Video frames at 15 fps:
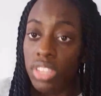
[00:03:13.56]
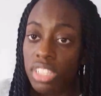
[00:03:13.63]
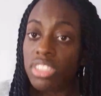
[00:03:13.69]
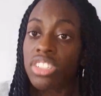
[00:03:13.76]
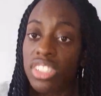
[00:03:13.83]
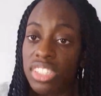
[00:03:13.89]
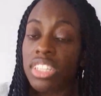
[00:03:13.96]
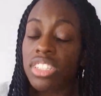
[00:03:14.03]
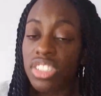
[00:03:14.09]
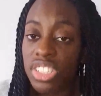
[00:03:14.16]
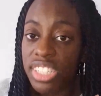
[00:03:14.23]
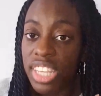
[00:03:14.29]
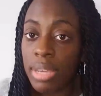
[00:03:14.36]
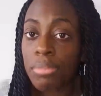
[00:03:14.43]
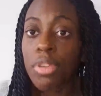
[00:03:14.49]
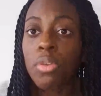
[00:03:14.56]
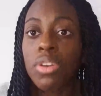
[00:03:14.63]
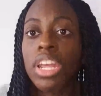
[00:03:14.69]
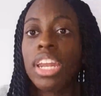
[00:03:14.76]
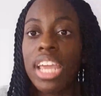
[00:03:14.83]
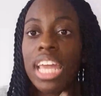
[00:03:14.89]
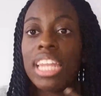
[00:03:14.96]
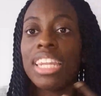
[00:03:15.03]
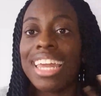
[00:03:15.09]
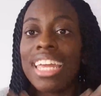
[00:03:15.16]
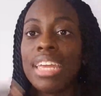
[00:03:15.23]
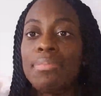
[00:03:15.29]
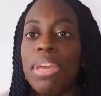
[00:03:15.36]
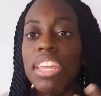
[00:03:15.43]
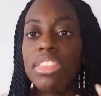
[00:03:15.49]
just keep donating and let
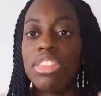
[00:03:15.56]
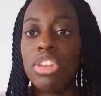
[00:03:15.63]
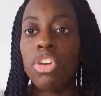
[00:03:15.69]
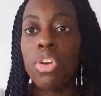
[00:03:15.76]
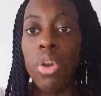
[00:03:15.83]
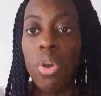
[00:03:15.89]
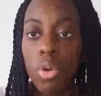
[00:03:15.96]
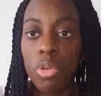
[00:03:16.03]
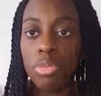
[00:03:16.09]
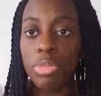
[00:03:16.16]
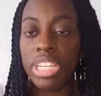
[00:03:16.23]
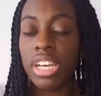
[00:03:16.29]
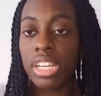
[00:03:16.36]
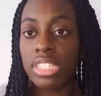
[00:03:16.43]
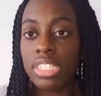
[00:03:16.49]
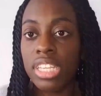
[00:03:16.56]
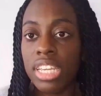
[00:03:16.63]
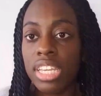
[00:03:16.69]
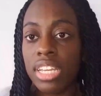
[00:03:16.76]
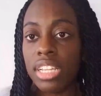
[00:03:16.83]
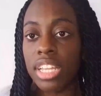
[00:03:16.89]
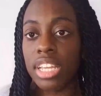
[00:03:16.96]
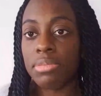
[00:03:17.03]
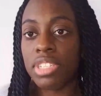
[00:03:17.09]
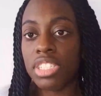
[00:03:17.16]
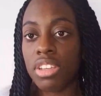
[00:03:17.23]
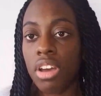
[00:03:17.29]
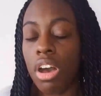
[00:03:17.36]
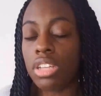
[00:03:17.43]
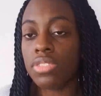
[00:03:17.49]
him hit the goal, because he claims
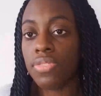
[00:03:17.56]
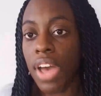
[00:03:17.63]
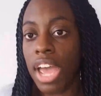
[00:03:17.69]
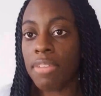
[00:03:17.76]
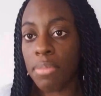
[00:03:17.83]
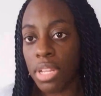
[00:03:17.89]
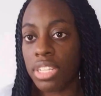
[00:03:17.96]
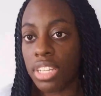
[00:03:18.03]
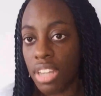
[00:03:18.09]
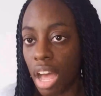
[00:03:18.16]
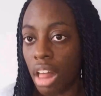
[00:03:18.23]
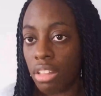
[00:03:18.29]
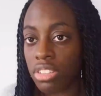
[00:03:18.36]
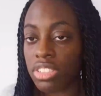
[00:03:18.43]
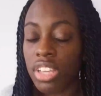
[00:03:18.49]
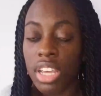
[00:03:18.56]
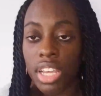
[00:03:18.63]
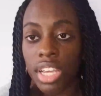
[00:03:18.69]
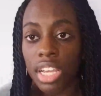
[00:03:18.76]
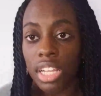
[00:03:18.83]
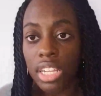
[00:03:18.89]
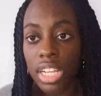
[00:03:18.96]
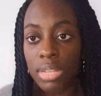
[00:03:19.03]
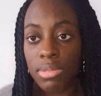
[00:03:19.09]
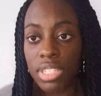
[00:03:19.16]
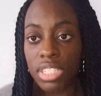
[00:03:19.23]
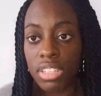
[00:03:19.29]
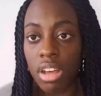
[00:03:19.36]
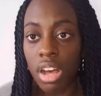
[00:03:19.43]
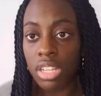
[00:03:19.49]
this cost $5 million. He claims
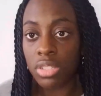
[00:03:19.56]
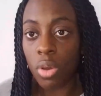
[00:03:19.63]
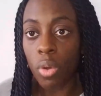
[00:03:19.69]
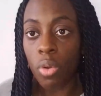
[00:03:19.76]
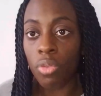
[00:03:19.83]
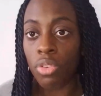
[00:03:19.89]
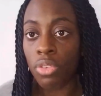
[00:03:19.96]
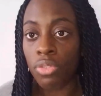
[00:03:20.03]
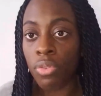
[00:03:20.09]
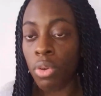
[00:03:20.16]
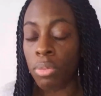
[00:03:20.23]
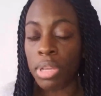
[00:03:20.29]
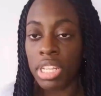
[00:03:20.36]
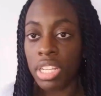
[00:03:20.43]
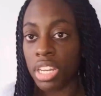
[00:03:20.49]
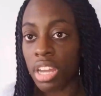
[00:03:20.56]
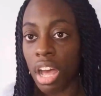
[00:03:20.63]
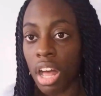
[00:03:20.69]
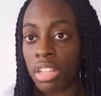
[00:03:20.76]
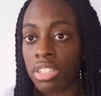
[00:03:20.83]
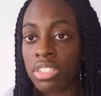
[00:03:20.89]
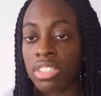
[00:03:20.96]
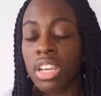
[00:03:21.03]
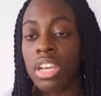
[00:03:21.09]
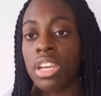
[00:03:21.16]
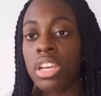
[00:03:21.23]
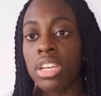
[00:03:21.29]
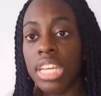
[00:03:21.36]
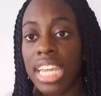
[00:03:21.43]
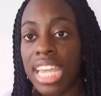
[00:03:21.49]
this cost over $4 million.
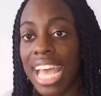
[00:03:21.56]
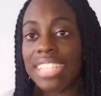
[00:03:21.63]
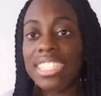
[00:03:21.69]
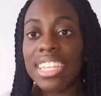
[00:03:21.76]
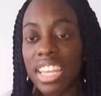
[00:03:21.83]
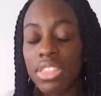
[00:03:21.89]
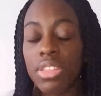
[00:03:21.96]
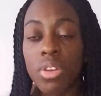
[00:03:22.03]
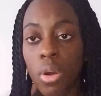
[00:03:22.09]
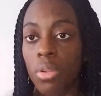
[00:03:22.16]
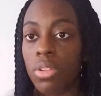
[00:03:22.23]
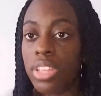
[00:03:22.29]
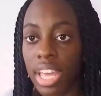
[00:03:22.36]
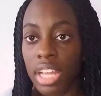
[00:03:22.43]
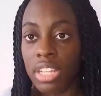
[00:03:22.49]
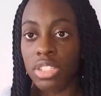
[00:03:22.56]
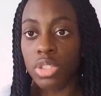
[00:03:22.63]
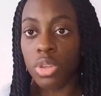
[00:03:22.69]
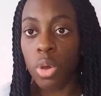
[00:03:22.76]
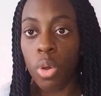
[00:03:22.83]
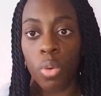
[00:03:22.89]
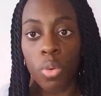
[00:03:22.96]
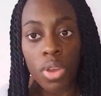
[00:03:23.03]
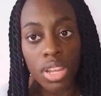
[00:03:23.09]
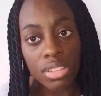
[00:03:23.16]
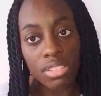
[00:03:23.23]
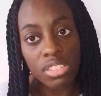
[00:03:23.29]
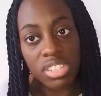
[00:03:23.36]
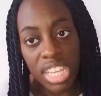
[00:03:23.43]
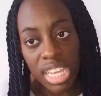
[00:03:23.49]
He hasn't hit the goal yet, so
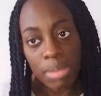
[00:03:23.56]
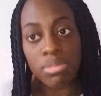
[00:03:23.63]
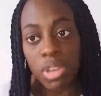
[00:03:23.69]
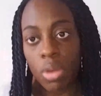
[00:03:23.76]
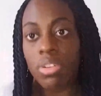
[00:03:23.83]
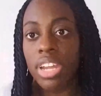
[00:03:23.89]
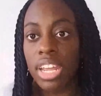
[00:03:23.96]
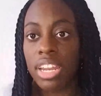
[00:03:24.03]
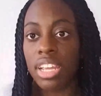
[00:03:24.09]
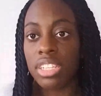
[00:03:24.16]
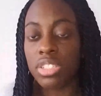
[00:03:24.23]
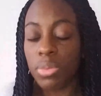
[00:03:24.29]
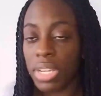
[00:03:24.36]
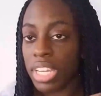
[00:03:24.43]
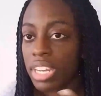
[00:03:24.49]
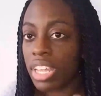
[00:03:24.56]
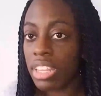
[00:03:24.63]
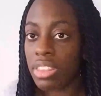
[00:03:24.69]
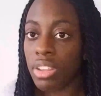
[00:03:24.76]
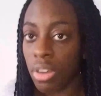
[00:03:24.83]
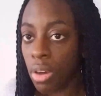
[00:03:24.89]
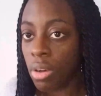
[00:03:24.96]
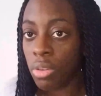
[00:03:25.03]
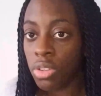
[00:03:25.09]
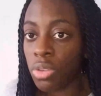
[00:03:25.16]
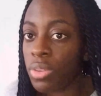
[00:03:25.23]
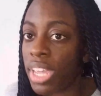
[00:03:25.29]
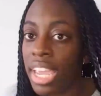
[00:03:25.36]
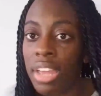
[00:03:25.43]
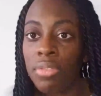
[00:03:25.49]
keep donating so he can hit the goal.
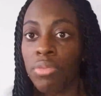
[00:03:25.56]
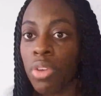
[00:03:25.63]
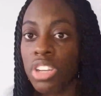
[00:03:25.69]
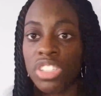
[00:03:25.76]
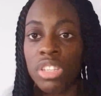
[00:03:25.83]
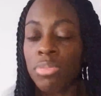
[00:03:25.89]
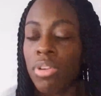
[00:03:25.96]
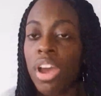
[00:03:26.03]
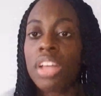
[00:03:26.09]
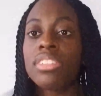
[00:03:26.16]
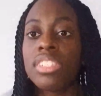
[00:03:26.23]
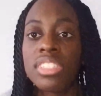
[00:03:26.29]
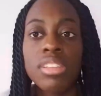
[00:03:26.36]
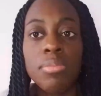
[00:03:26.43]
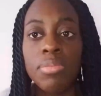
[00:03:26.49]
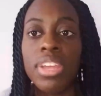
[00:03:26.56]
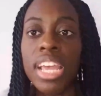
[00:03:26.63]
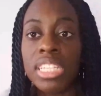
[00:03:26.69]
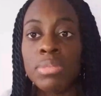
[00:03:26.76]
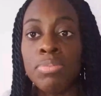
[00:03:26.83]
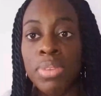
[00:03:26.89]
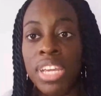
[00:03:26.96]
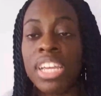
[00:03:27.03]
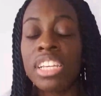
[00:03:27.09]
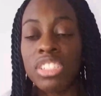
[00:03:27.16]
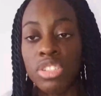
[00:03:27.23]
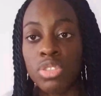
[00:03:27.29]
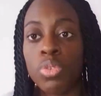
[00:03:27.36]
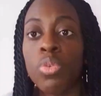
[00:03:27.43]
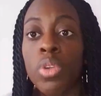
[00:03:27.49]
You can't rush the process. Something as big as
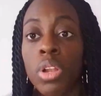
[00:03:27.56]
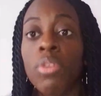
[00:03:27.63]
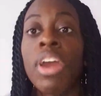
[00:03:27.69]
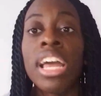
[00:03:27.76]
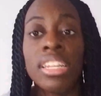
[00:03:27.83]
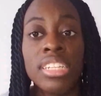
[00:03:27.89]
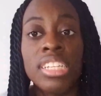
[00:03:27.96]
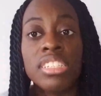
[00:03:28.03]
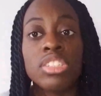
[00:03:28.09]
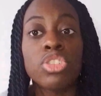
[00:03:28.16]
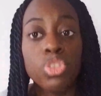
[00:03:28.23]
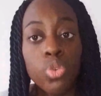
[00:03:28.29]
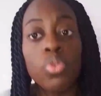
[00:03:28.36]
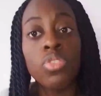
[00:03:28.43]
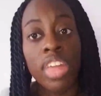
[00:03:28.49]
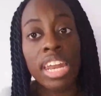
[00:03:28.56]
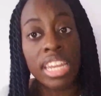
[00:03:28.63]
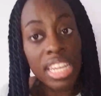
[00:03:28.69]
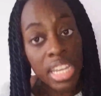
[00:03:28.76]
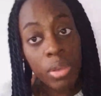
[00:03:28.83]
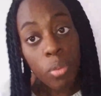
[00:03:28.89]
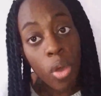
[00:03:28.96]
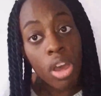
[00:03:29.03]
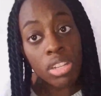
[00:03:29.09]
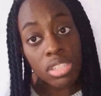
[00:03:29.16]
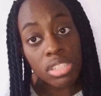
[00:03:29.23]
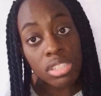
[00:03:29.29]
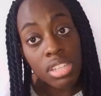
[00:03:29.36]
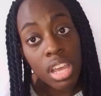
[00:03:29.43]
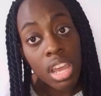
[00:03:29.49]
a school, or at least the school that he
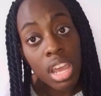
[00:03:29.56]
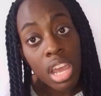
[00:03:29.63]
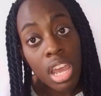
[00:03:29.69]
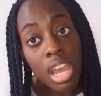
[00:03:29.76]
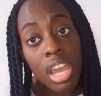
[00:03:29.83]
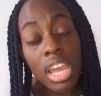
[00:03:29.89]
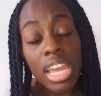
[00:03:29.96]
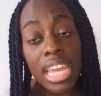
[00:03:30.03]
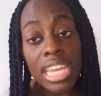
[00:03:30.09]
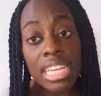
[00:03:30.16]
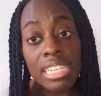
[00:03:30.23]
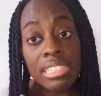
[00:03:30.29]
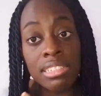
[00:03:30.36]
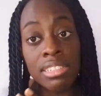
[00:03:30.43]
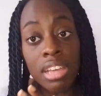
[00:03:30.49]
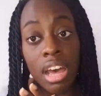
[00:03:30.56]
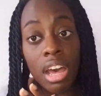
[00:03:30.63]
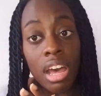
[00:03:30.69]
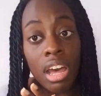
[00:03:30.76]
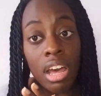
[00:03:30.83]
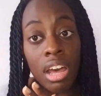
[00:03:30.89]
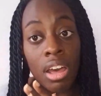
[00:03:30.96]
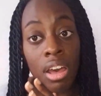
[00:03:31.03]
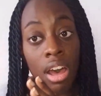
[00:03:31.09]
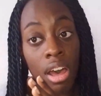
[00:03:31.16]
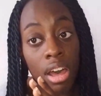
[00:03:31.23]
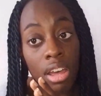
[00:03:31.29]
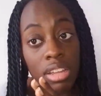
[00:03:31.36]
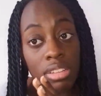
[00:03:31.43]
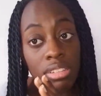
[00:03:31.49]
wants, is
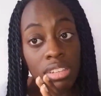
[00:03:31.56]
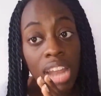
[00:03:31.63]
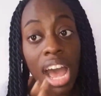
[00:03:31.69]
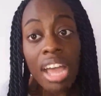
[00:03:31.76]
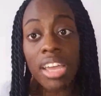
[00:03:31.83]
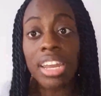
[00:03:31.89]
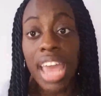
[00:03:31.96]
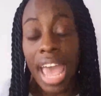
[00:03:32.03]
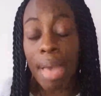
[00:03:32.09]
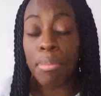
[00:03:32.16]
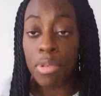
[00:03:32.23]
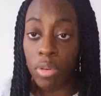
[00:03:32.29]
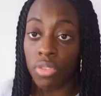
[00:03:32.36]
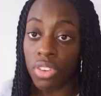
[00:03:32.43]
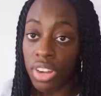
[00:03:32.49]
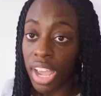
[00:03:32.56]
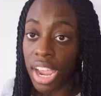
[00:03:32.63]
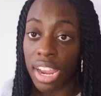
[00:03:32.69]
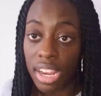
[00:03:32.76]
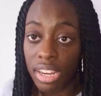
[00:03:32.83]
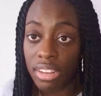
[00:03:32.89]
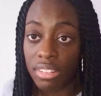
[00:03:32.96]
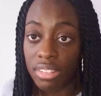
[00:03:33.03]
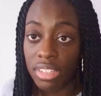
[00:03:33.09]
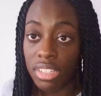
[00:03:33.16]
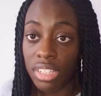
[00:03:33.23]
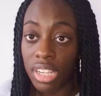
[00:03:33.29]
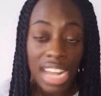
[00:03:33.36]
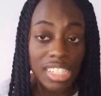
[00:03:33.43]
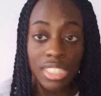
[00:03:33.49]
not gonna happen overnight.
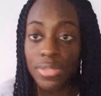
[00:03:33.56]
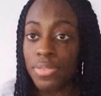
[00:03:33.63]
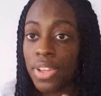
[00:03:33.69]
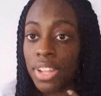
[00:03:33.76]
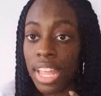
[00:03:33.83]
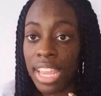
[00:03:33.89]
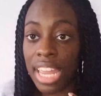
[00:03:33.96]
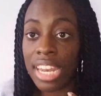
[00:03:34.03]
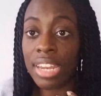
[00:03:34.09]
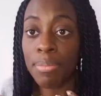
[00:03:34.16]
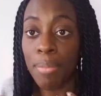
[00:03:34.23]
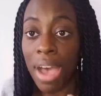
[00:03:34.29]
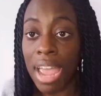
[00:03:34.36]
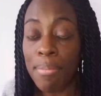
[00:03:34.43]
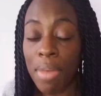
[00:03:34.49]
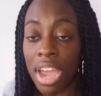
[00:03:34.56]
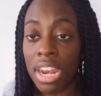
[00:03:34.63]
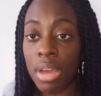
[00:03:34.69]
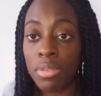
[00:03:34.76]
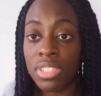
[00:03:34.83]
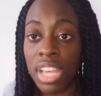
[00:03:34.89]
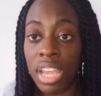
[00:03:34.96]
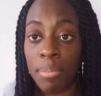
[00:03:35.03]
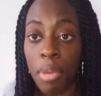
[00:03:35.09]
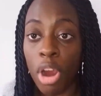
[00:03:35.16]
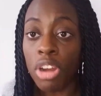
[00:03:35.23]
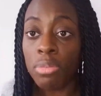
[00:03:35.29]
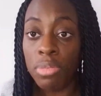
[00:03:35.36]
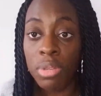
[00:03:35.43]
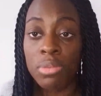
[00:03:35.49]
I just felt like, and in my mind, I was like,
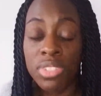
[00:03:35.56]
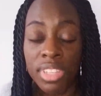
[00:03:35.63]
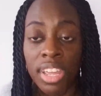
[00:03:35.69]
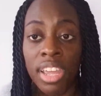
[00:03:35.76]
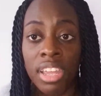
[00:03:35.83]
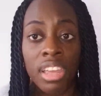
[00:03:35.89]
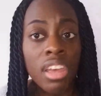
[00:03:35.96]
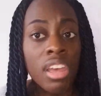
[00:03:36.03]
part of me was like,